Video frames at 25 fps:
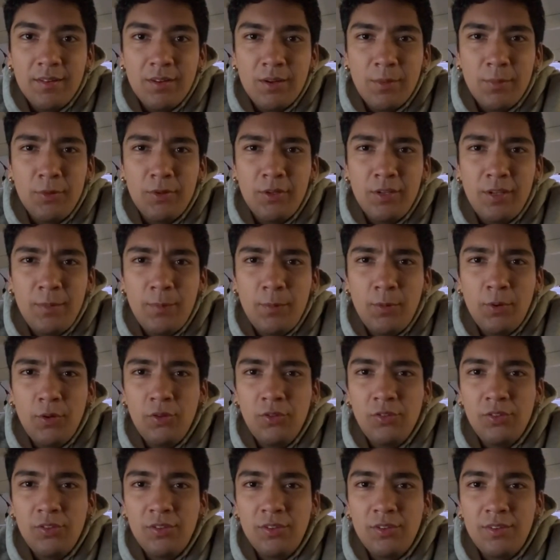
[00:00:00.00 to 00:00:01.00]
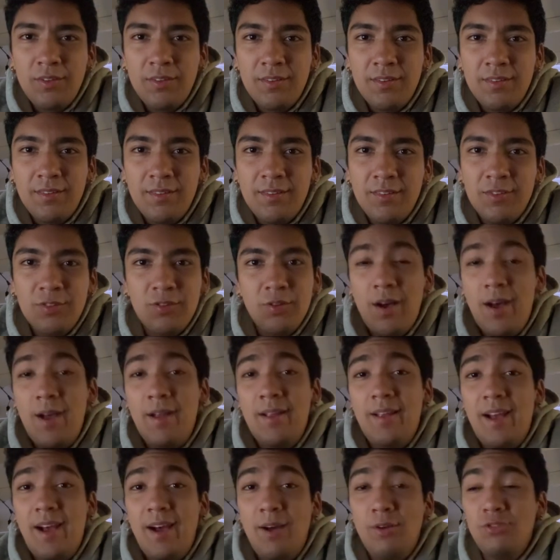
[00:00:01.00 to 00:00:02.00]
community post so
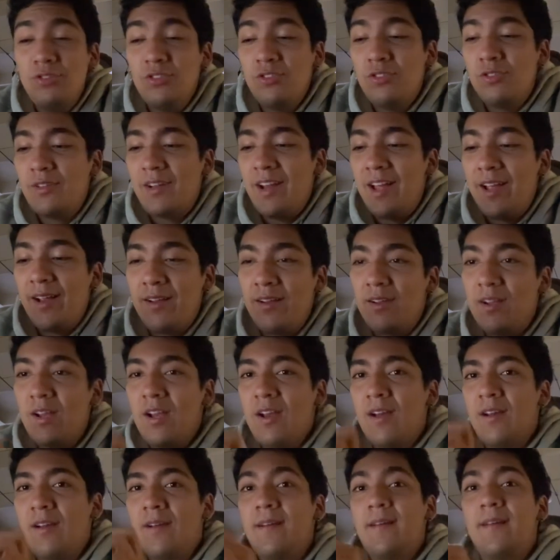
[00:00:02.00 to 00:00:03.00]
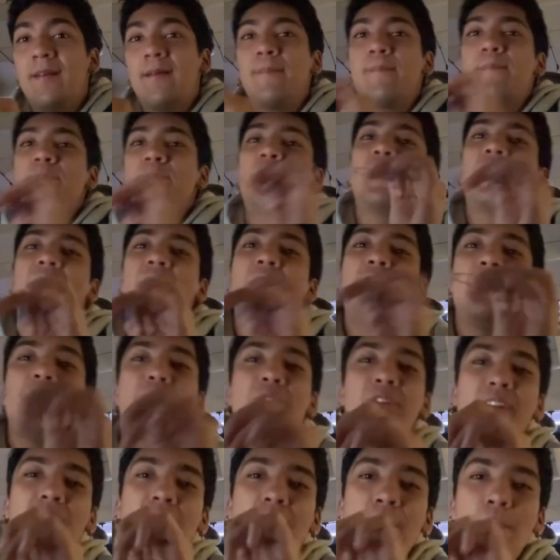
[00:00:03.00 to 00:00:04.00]
I, I'll just like put a
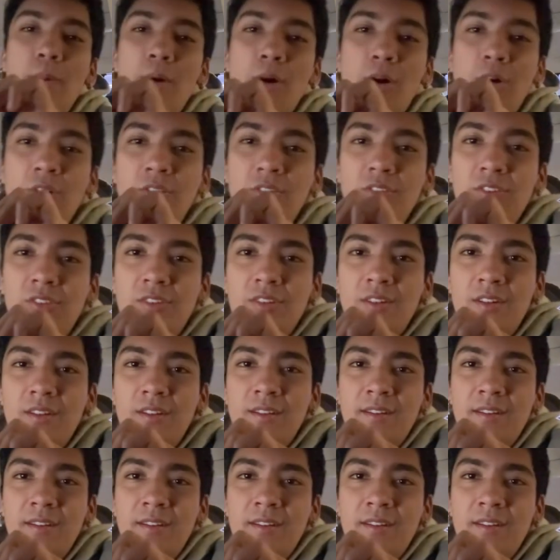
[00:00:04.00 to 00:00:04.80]
community post